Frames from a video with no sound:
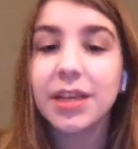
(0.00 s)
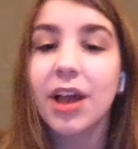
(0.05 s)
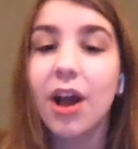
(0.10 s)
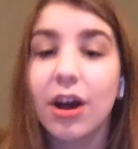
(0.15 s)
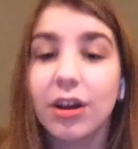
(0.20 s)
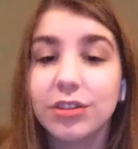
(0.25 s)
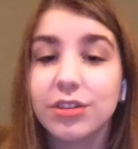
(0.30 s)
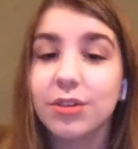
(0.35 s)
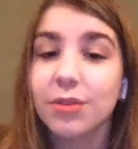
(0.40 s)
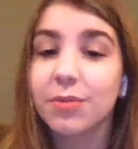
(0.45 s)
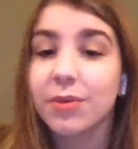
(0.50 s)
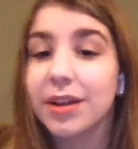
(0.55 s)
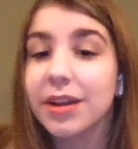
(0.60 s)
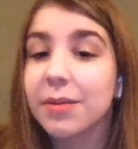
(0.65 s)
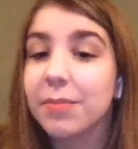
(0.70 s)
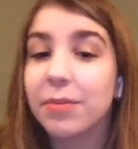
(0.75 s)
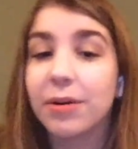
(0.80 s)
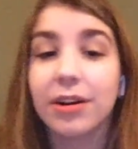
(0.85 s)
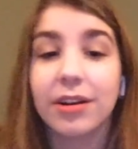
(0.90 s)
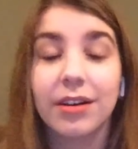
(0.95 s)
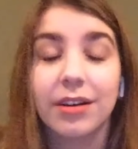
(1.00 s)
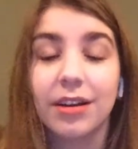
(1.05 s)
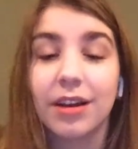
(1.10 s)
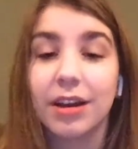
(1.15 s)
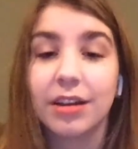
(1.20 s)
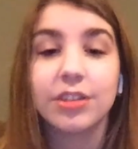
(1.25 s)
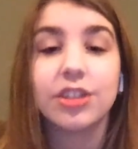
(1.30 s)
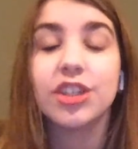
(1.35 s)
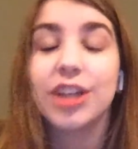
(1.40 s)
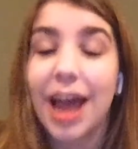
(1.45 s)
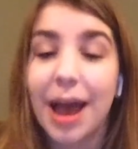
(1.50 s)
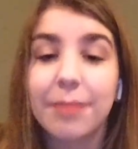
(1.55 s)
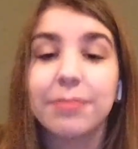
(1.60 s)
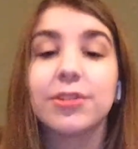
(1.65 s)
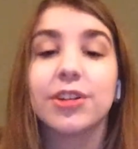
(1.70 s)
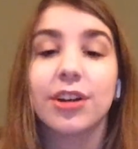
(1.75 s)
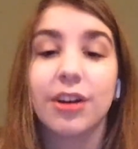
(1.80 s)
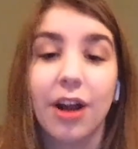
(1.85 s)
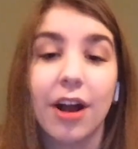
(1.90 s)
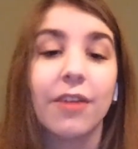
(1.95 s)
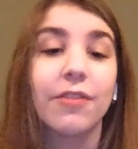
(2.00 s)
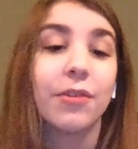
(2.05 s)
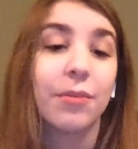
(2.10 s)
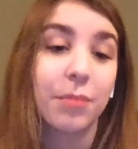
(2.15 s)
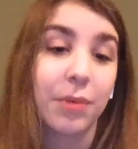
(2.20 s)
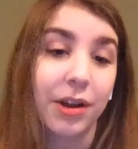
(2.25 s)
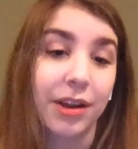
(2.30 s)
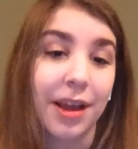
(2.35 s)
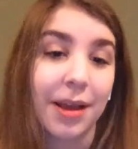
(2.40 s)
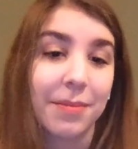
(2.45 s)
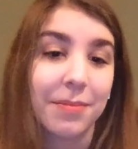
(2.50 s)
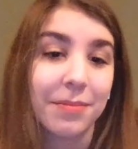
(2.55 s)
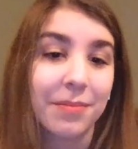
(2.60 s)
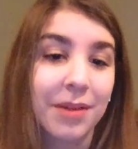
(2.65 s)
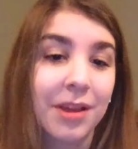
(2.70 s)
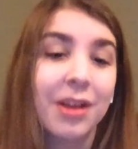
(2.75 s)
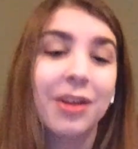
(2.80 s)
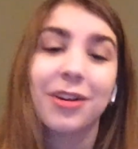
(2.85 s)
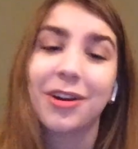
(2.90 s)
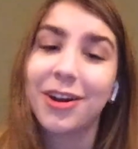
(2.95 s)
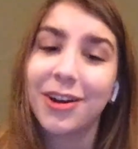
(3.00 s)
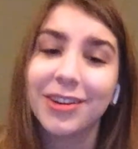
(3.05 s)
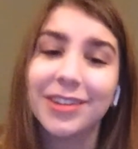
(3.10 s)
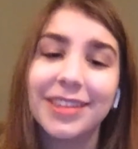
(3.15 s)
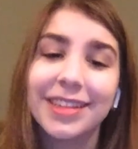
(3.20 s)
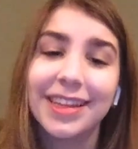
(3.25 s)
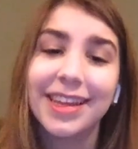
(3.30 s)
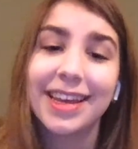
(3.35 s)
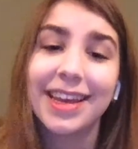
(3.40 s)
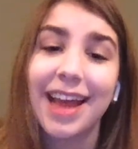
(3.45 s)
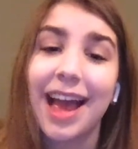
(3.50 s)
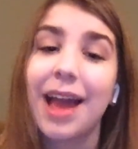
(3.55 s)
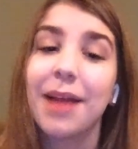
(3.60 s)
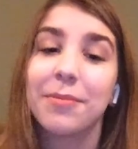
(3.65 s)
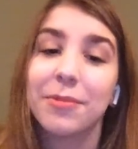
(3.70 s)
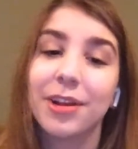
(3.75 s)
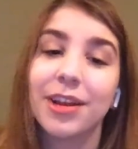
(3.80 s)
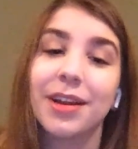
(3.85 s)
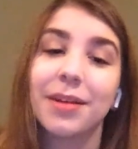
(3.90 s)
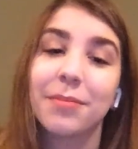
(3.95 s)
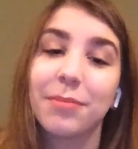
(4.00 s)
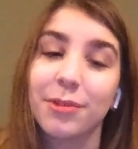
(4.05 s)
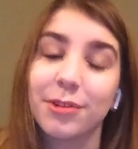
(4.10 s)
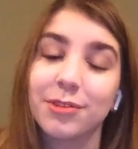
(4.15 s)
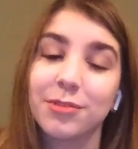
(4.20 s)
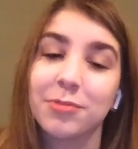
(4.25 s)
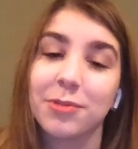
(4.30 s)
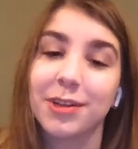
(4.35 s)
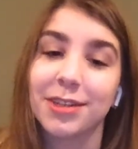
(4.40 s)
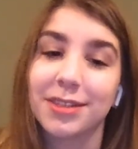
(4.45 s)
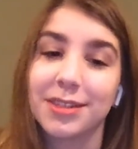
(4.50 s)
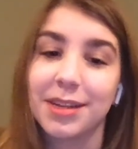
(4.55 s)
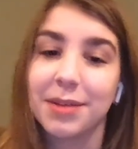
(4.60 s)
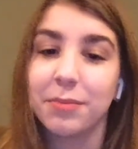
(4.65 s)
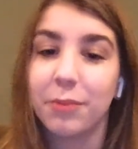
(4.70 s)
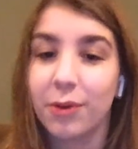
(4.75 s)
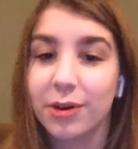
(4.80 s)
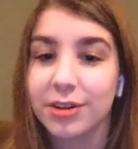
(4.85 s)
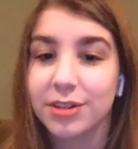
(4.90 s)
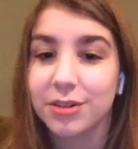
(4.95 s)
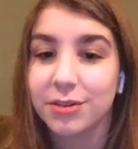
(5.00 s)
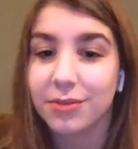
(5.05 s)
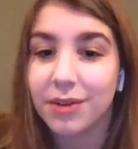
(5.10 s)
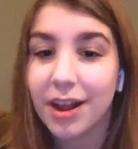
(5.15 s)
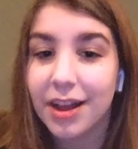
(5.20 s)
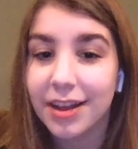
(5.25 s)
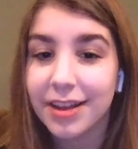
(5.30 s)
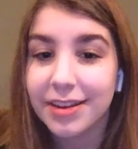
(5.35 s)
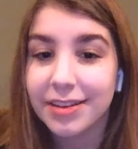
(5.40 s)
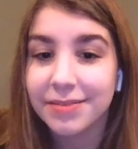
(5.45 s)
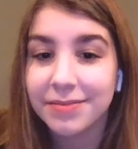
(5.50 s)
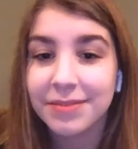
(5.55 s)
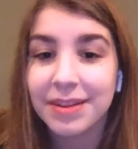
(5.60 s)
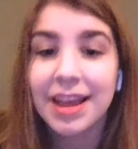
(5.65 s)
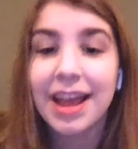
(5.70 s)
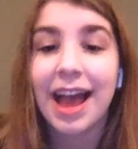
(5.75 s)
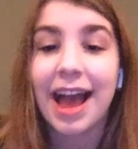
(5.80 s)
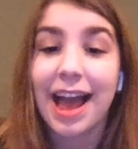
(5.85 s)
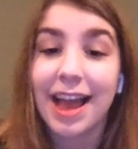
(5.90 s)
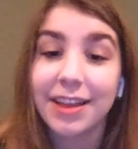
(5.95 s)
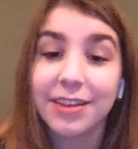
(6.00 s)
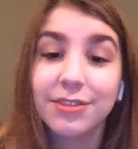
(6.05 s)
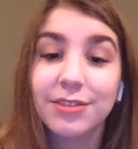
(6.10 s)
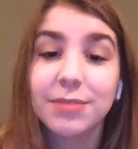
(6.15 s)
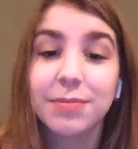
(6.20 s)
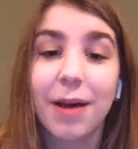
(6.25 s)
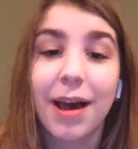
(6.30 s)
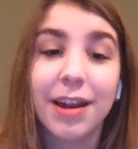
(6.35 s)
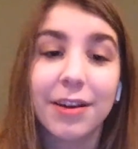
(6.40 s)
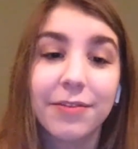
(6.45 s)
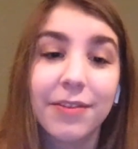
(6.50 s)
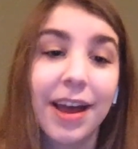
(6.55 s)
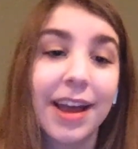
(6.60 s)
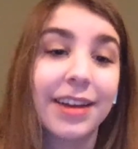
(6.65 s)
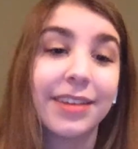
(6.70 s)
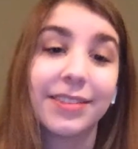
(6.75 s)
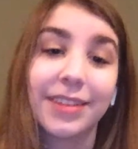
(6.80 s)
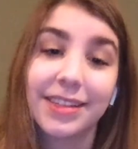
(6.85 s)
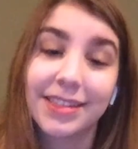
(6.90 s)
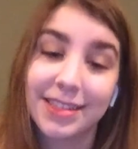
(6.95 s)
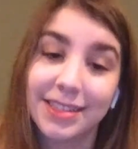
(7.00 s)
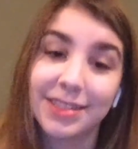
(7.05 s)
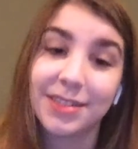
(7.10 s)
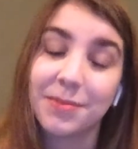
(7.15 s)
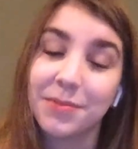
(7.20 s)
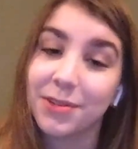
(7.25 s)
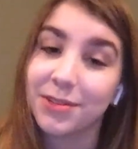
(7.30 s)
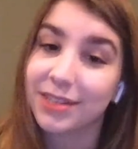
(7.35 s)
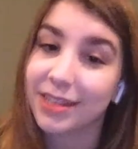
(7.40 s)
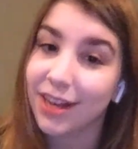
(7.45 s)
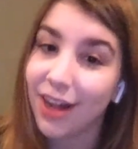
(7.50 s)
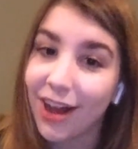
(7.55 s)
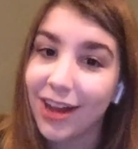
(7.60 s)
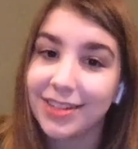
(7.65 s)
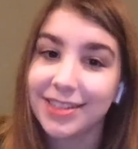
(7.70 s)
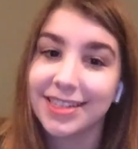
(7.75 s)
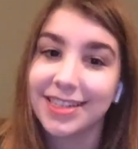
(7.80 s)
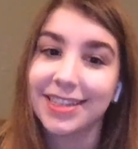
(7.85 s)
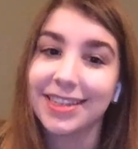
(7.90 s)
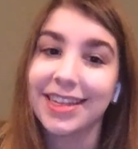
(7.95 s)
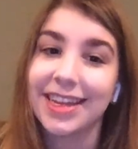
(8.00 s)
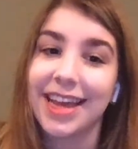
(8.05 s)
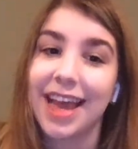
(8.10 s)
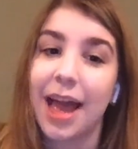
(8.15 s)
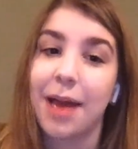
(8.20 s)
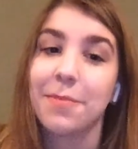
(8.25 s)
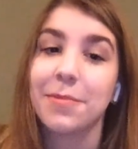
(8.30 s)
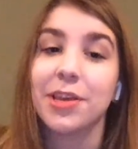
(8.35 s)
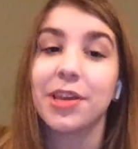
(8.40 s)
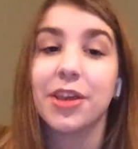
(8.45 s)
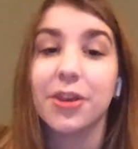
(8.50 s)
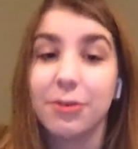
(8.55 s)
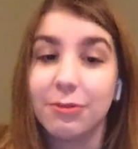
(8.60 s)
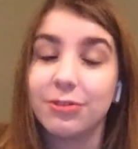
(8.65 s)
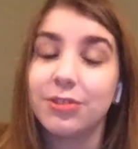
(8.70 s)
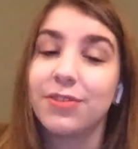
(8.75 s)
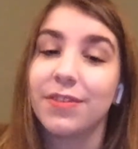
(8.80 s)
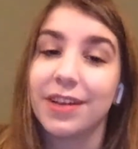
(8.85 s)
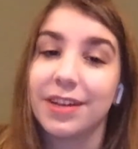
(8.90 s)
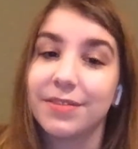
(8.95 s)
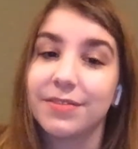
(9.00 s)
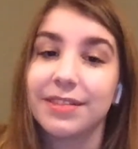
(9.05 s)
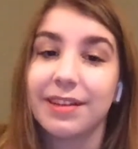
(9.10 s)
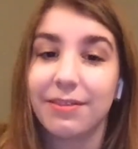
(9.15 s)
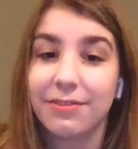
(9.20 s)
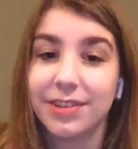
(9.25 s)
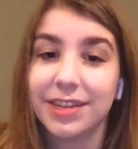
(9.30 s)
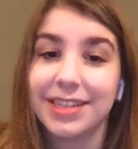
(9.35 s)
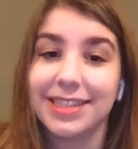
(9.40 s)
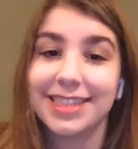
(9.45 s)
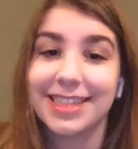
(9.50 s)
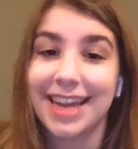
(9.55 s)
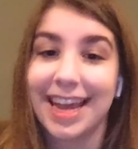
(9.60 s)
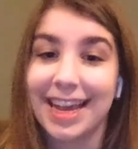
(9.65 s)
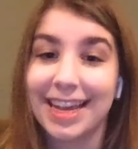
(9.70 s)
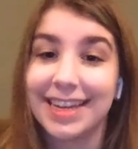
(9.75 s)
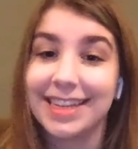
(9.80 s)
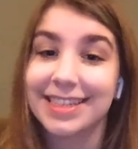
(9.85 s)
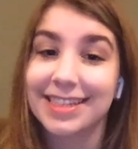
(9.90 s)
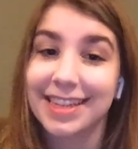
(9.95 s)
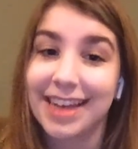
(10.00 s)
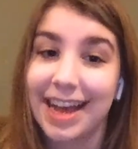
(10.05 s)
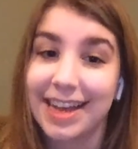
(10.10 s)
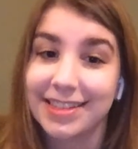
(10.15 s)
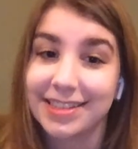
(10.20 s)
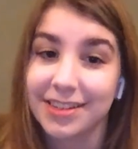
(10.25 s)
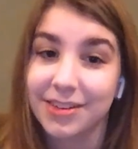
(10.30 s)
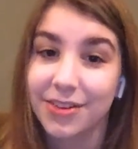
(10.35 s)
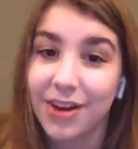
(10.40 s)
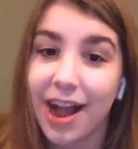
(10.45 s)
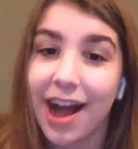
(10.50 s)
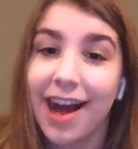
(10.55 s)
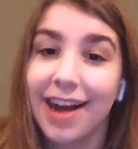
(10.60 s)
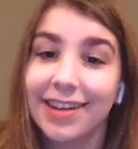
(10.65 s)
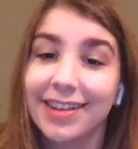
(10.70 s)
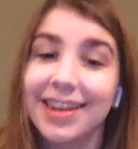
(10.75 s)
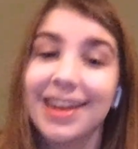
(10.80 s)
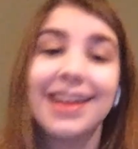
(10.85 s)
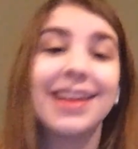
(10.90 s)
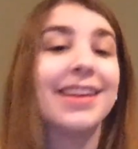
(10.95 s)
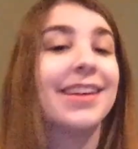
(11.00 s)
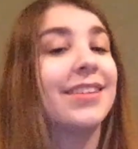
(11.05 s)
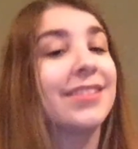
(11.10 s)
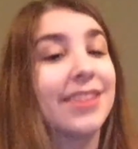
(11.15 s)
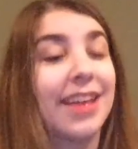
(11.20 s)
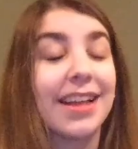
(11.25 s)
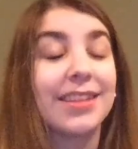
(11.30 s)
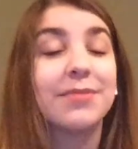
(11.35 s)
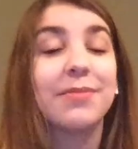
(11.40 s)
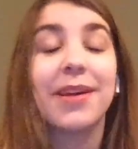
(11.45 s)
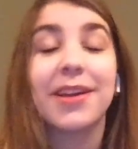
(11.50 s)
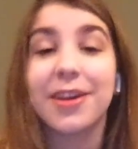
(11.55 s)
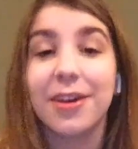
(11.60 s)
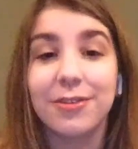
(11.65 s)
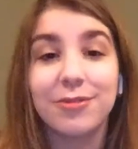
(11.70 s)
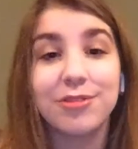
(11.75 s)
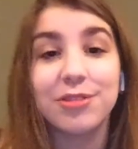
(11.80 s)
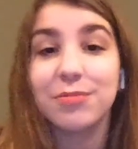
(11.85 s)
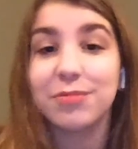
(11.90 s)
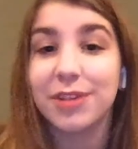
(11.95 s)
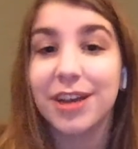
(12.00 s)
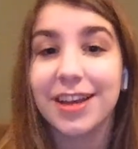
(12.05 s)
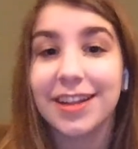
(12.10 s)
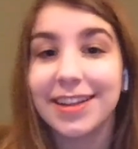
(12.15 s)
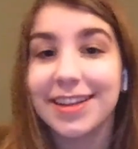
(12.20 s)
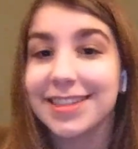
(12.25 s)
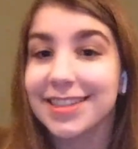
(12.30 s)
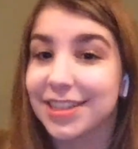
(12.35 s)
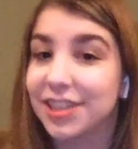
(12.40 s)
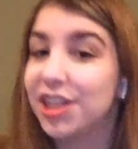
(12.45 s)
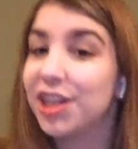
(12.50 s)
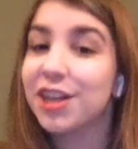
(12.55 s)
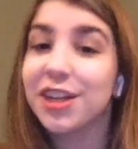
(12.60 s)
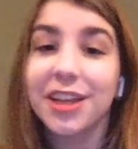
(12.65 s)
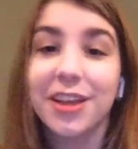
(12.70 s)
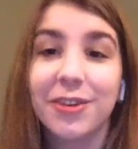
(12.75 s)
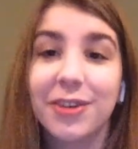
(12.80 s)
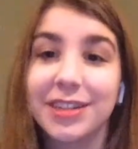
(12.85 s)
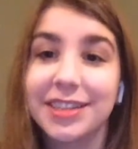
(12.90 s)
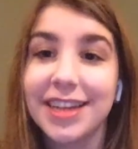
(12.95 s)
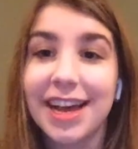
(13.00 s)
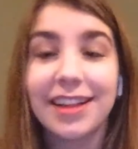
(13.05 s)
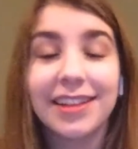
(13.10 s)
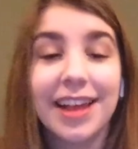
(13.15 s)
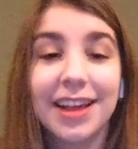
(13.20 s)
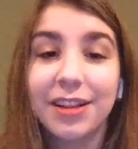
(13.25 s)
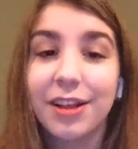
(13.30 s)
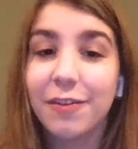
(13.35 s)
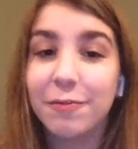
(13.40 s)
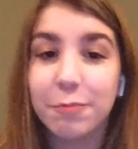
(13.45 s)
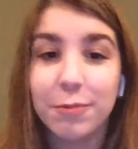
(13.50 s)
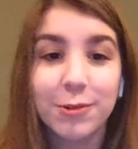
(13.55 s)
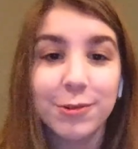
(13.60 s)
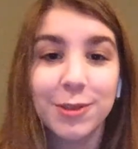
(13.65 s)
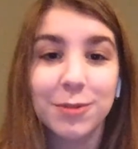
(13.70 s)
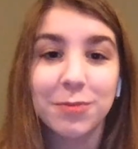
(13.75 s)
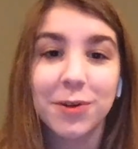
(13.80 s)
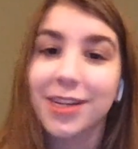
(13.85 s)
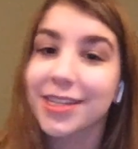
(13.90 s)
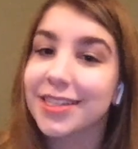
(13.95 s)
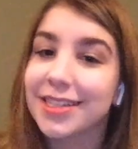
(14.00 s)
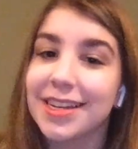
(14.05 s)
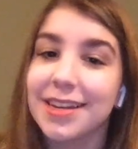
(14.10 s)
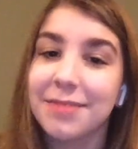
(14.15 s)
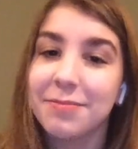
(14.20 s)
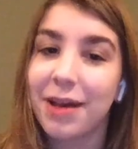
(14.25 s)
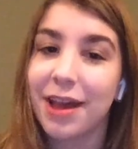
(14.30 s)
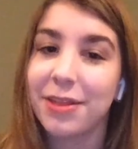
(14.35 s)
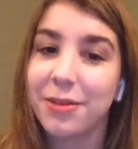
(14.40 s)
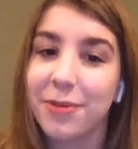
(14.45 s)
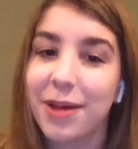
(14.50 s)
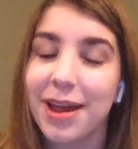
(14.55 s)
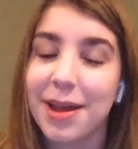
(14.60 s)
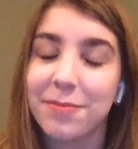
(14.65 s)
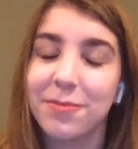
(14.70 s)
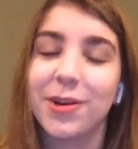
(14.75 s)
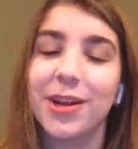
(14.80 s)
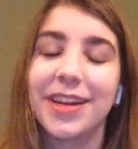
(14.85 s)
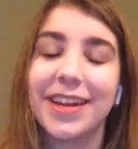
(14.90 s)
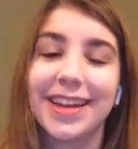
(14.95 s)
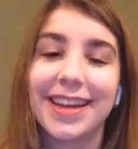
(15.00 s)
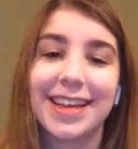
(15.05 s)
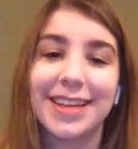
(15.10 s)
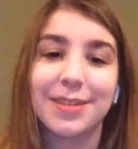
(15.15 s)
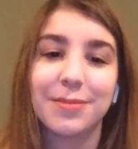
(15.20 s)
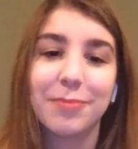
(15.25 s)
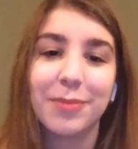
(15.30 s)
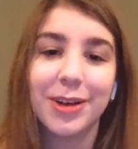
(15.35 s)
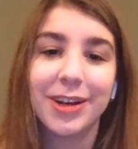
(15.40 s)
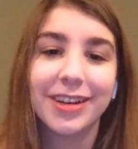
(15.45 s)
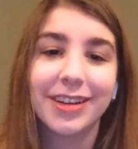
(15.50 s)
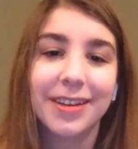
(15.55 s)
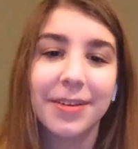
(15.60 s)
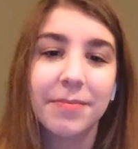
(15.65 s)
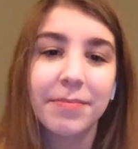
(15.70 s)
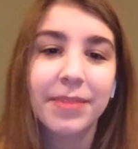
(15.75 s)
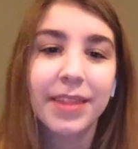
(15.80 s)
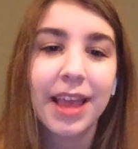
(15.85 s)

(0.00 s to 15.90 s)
I also read a book, a chapter of a book I'm Currently, I'm reading Bruce Springsteen Born to Run. I use Spotify to listen to music constantly. I'm a huge fan of 70s and 80s classic rock, so that's my go to playlist. Clearly, you can tell I love Bruce Springsteen by the way I'm reading his book.